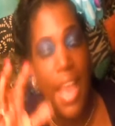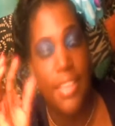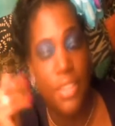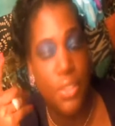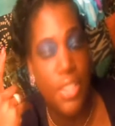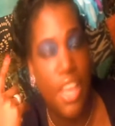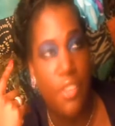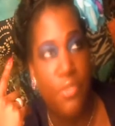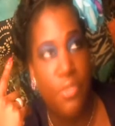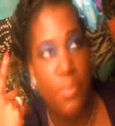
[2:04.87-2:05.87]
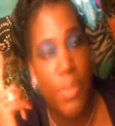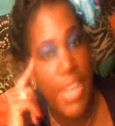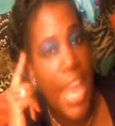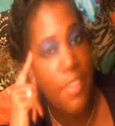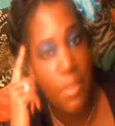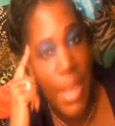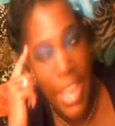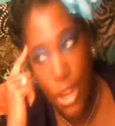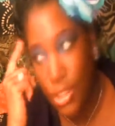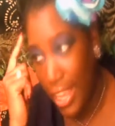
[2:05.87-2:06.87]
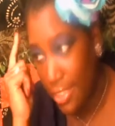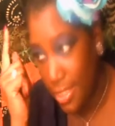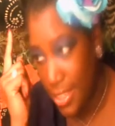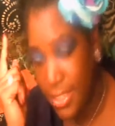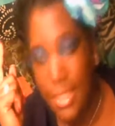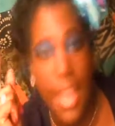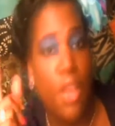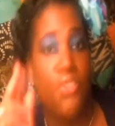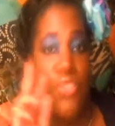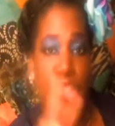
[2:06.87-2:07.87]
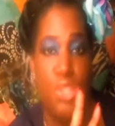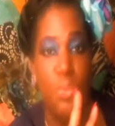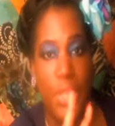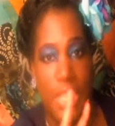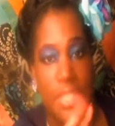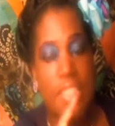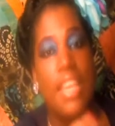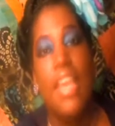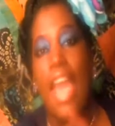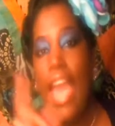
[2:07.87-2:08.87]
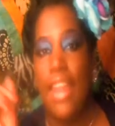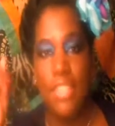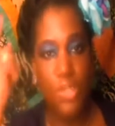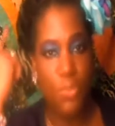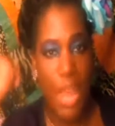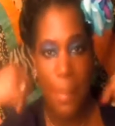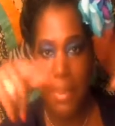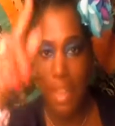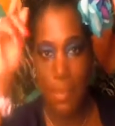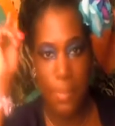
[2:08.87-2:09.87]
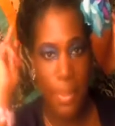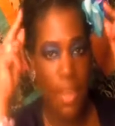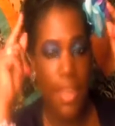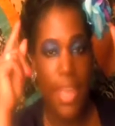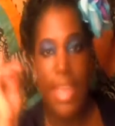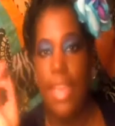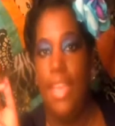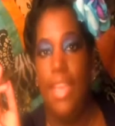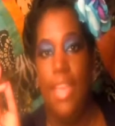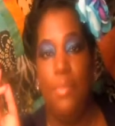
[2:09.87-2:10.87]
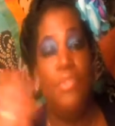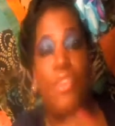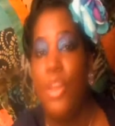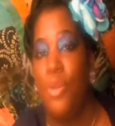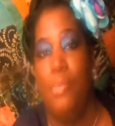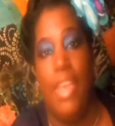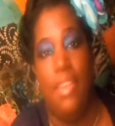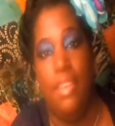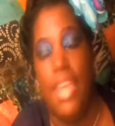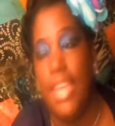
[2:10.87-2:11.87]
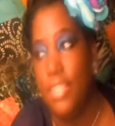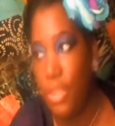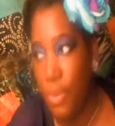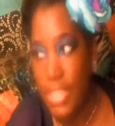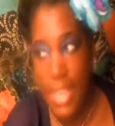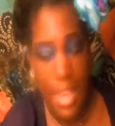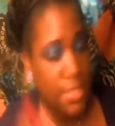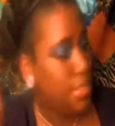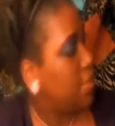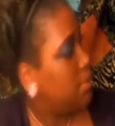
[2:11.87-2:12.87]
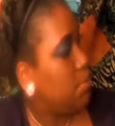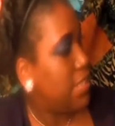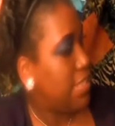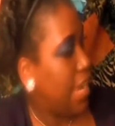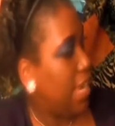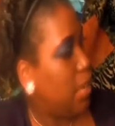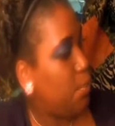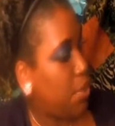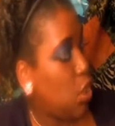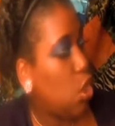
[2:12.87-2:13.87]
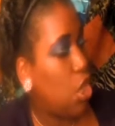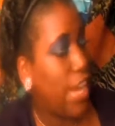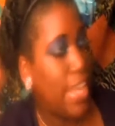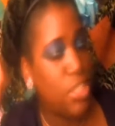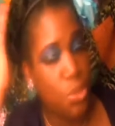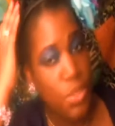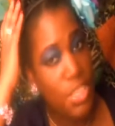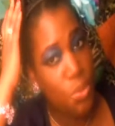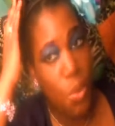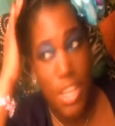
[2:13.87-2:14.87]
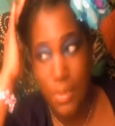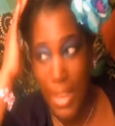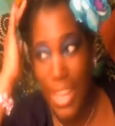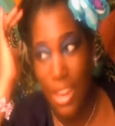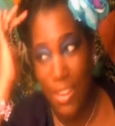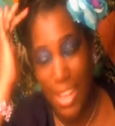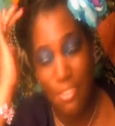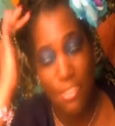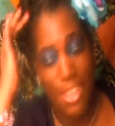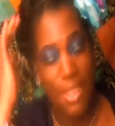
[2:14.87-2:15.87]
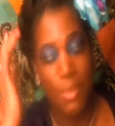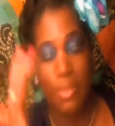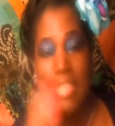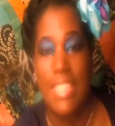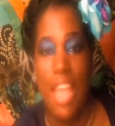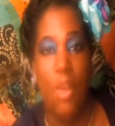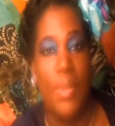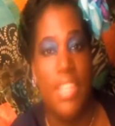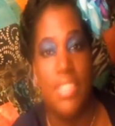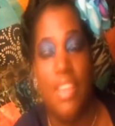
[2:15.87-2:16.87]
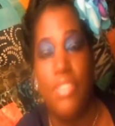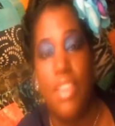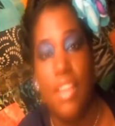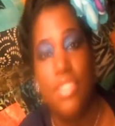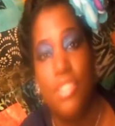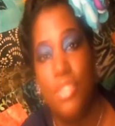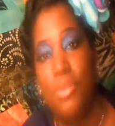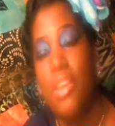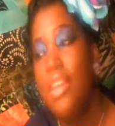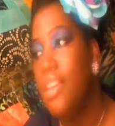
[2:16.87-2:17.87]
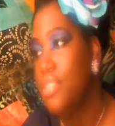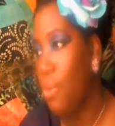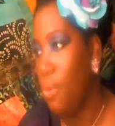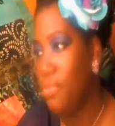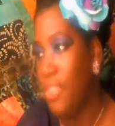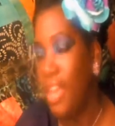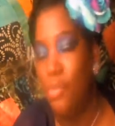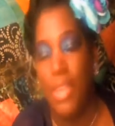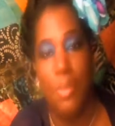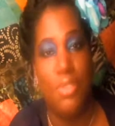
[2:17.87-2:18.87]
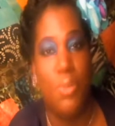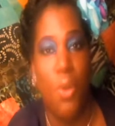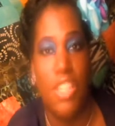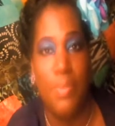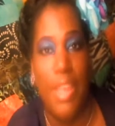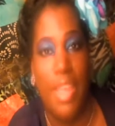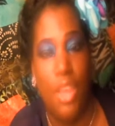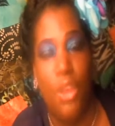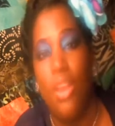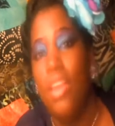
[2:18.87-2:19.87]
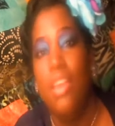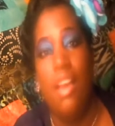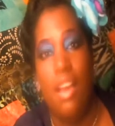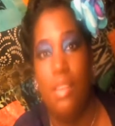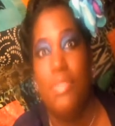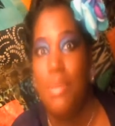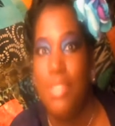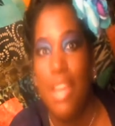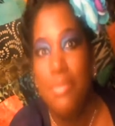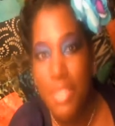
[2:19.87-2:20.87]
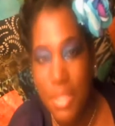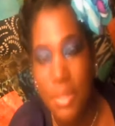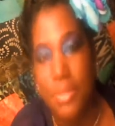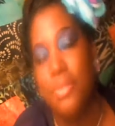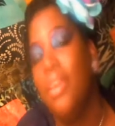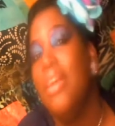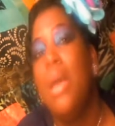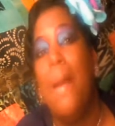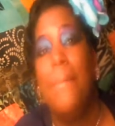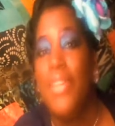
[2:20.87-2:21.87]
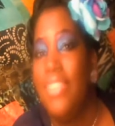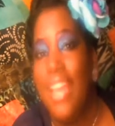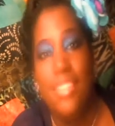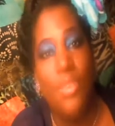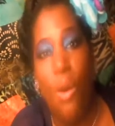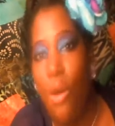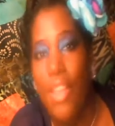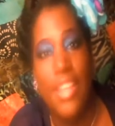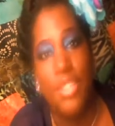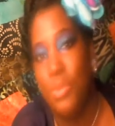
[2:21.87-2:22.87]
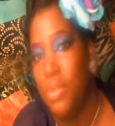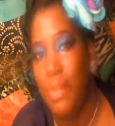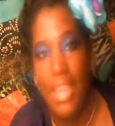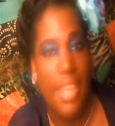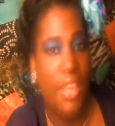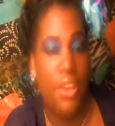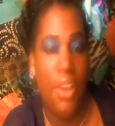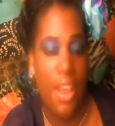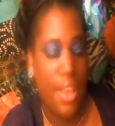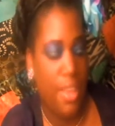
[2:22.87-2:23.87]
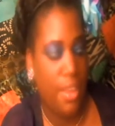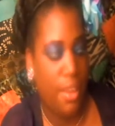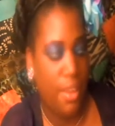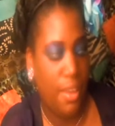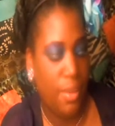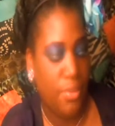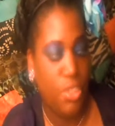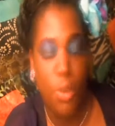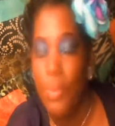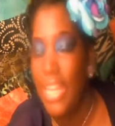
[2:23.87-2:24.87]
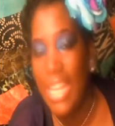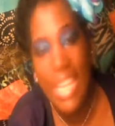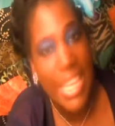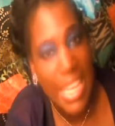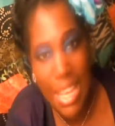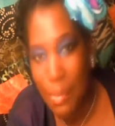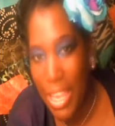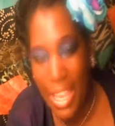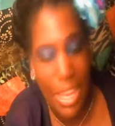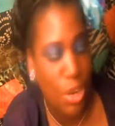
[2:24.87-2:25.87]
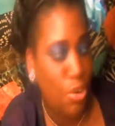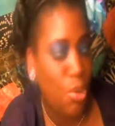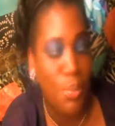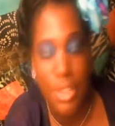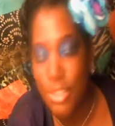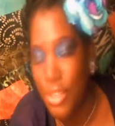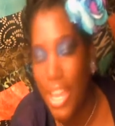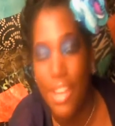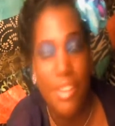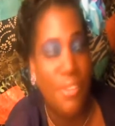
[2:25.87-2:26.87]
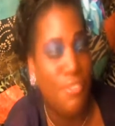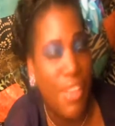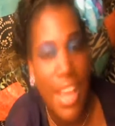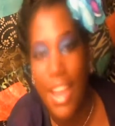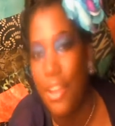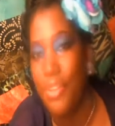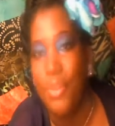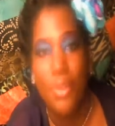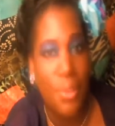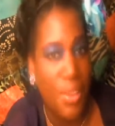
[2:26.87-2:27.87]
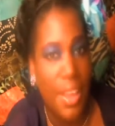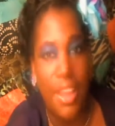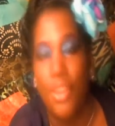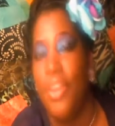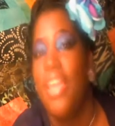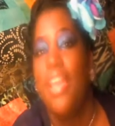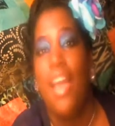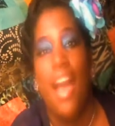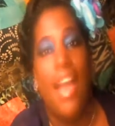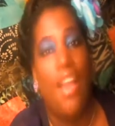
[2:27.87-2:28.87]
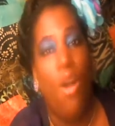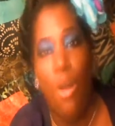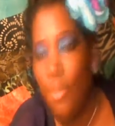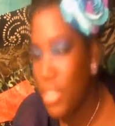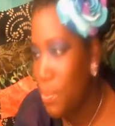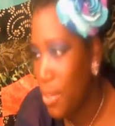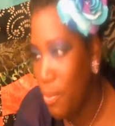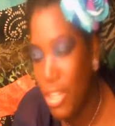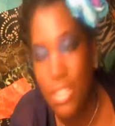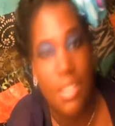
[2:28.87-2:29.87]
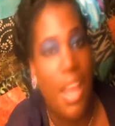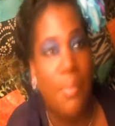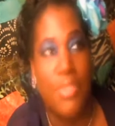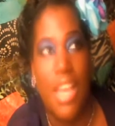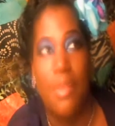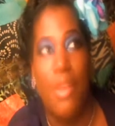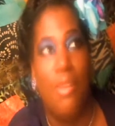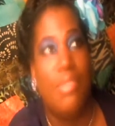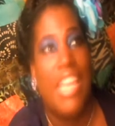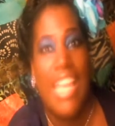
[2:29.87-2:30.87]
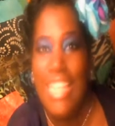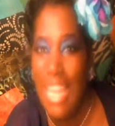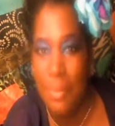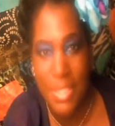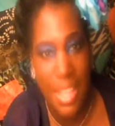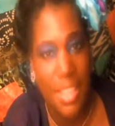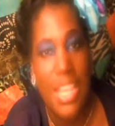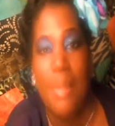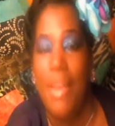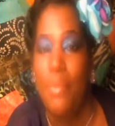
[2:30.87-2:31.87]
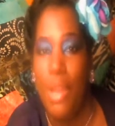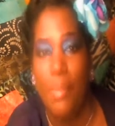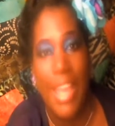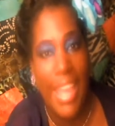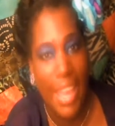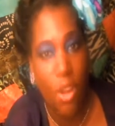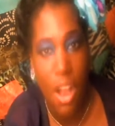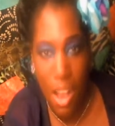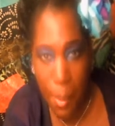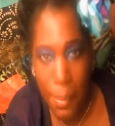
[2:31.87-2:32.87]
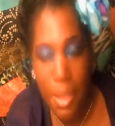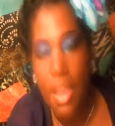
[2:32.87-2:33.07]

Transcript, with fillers: I literally have been having my hair like this style for two weeks and I just wrap it up and before I go to bed. And so it's actually been staying in pretty good. I do need to wash my hair. I can feel it with my scalp, but I just have a lot to do. So hopefully I'll be able to wash my hair um, sometime soon. But that's all I do with my hair. I uh, don't put any heat on my hair, no blow dryer, no flat iron, no curling iron. I always pretty much, I'm talking about 98% of the time, I wear my hair up.